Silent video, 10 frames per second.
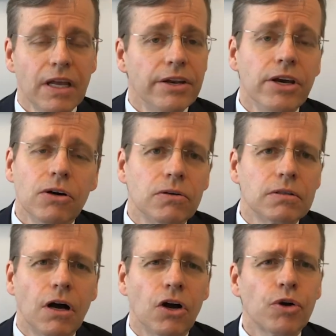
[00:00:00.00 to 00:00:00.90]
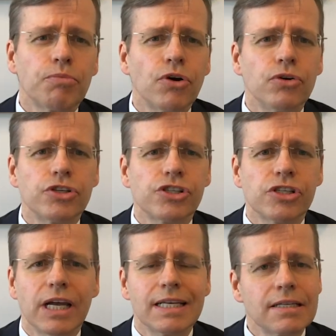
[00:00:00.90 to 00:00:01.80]
No, our
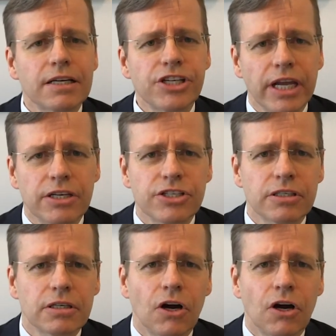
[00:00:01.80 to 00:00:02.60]
approach has not changed.